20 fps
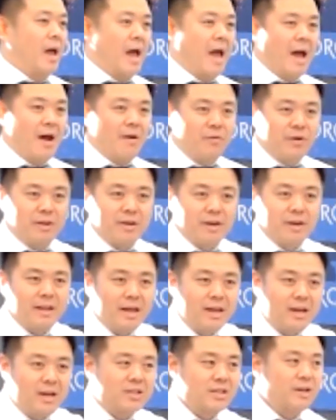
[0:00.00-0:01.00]
Everything
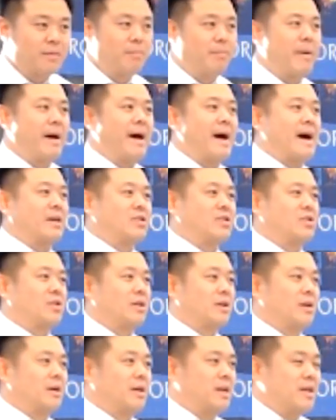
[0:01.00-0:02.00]
that he's amassed,
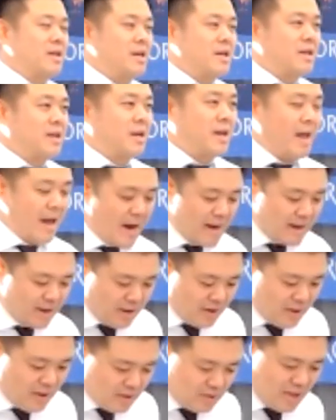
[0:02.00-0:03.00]
he can't
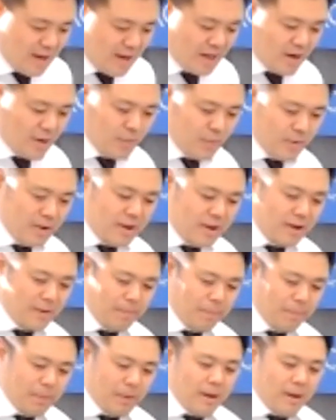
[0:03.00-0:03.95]
take it with him.